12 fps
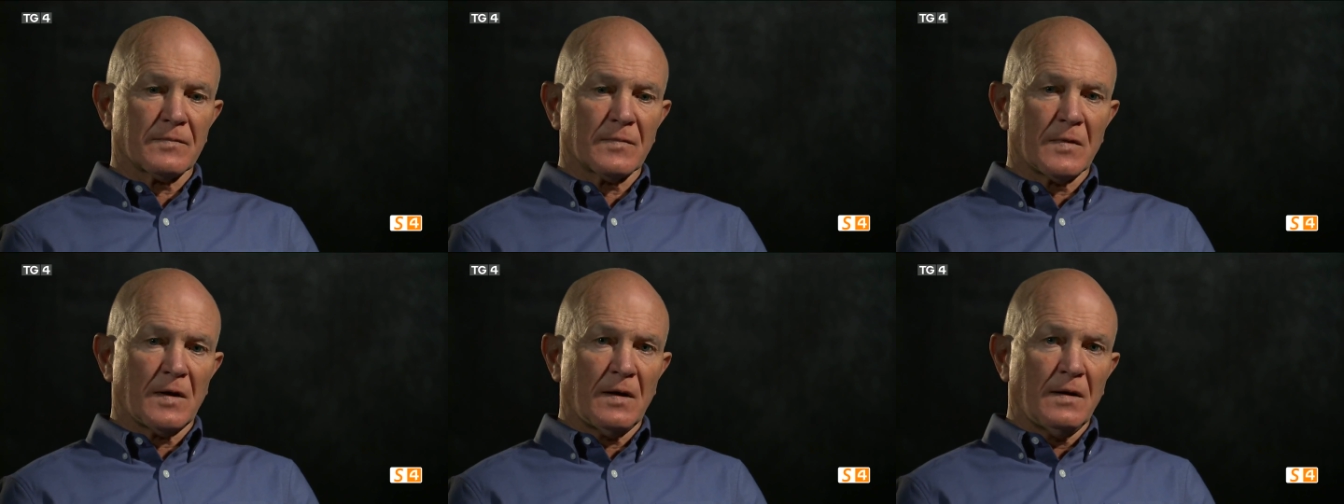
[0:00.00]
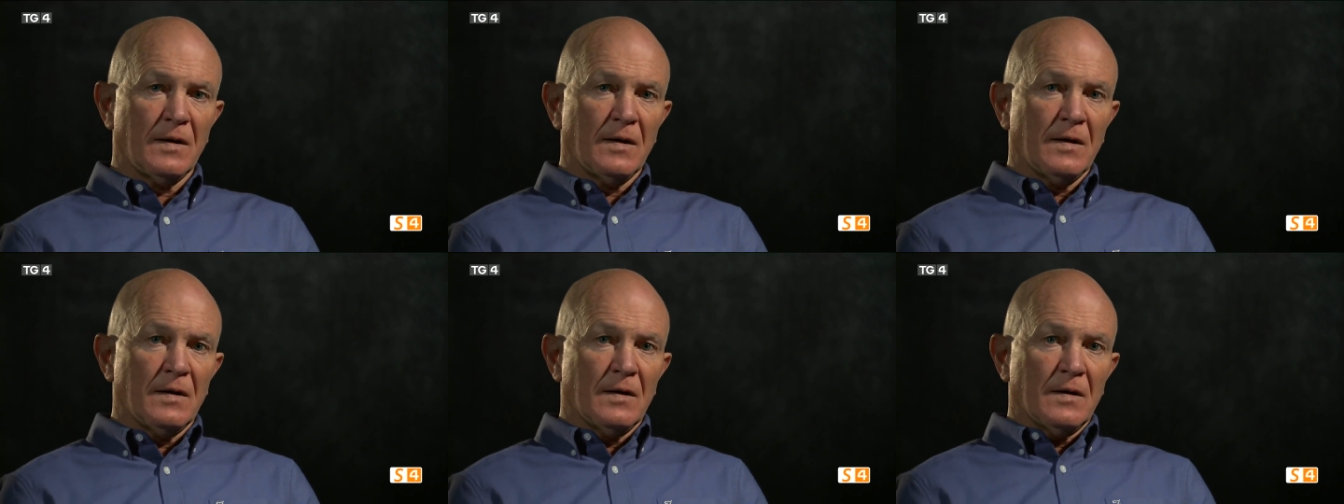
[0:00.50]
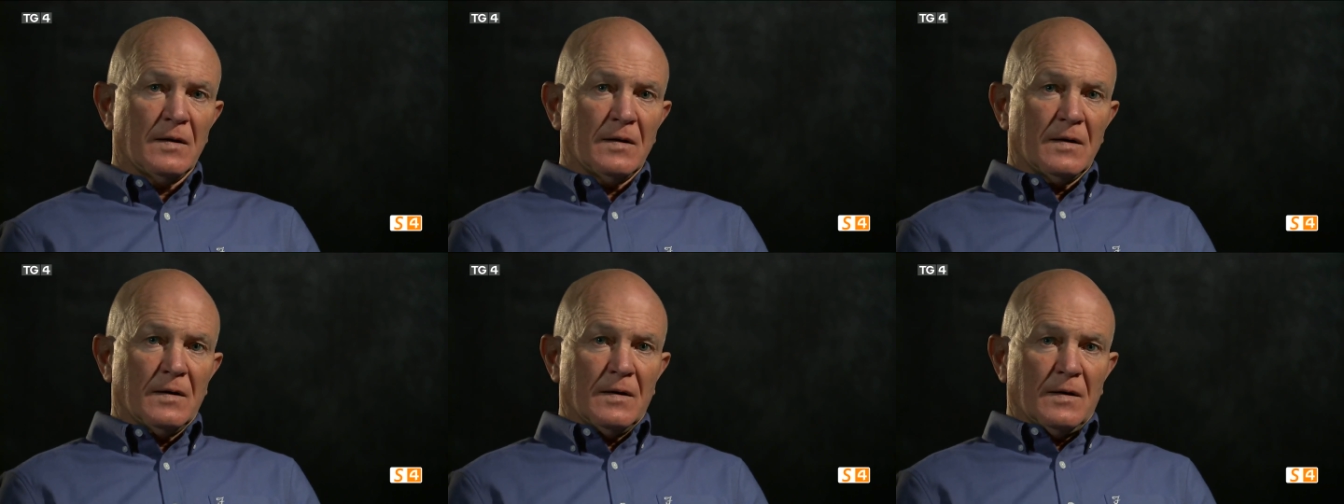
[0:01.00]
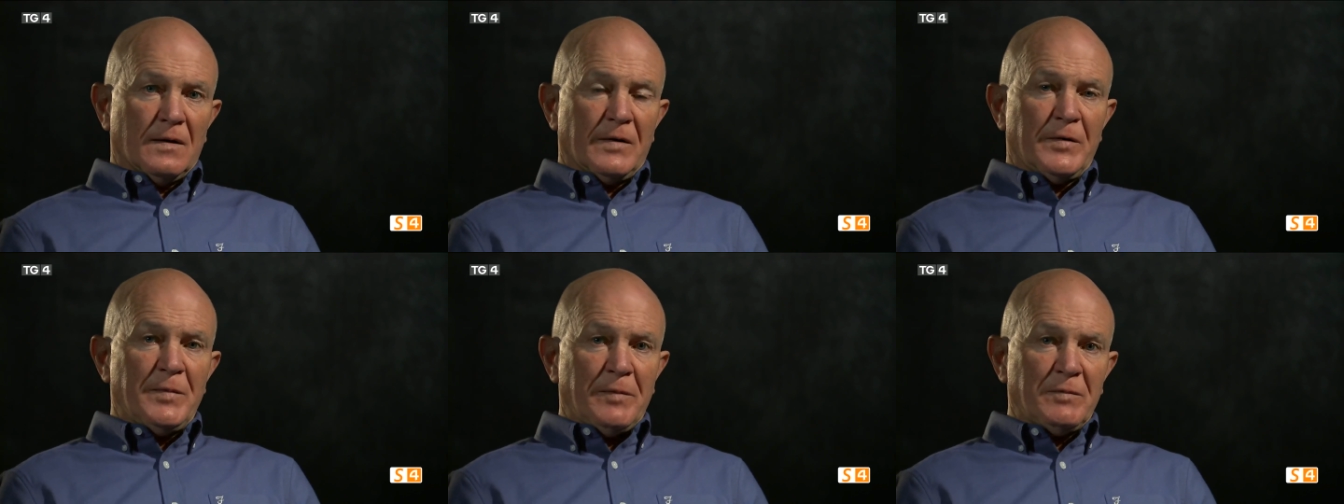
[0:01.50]

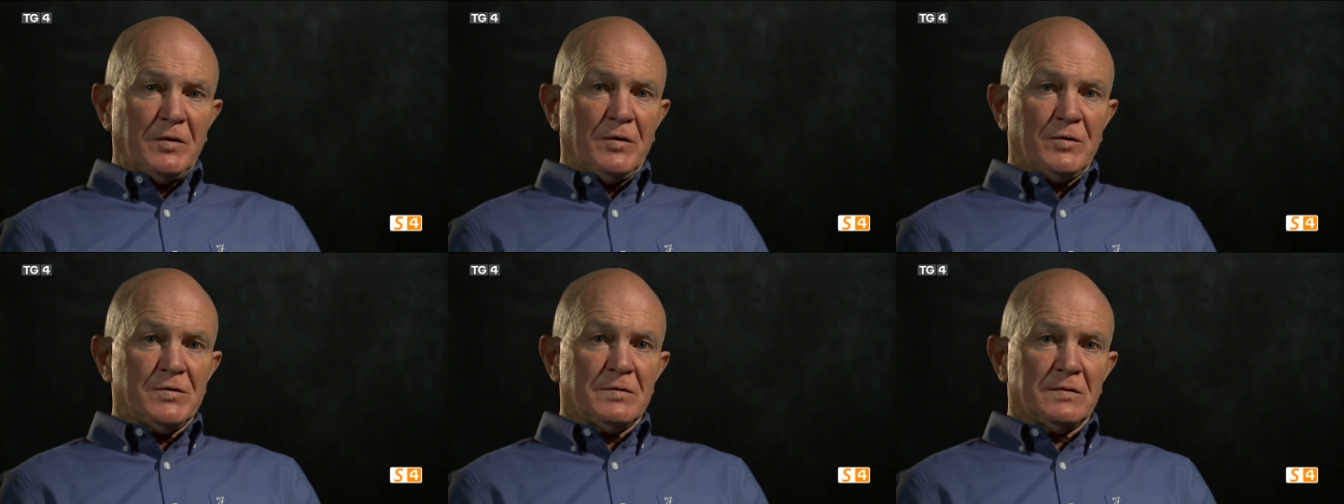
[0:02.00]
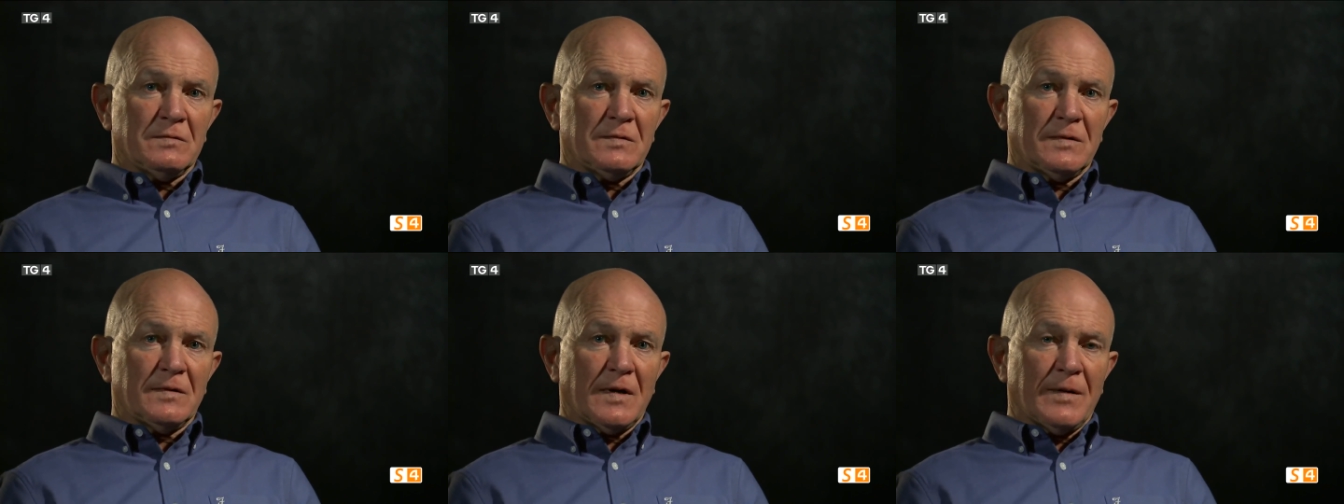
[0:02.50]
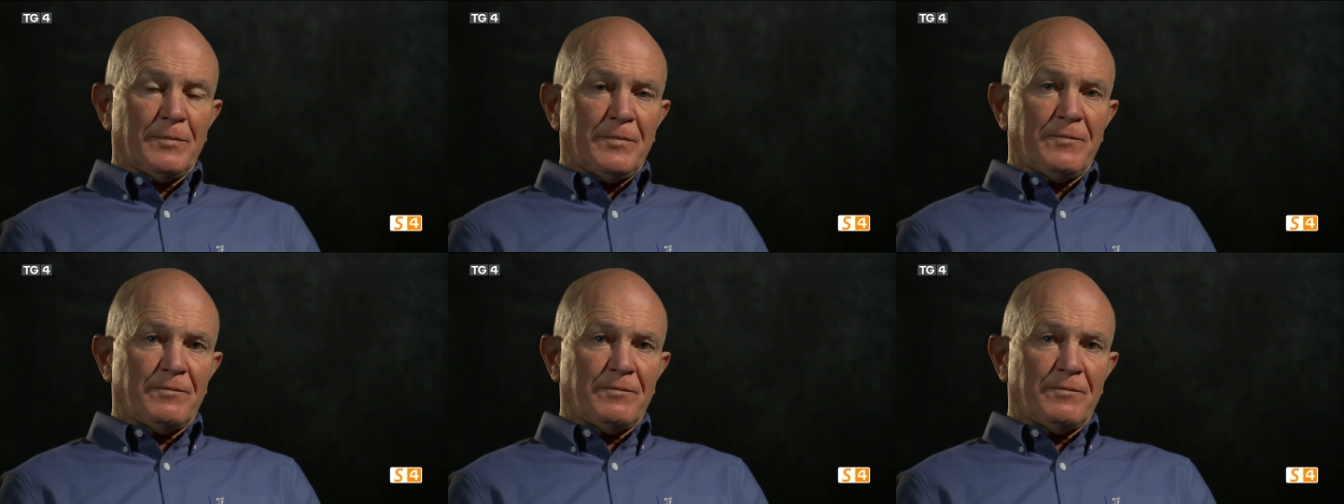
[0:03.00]
I remember losing a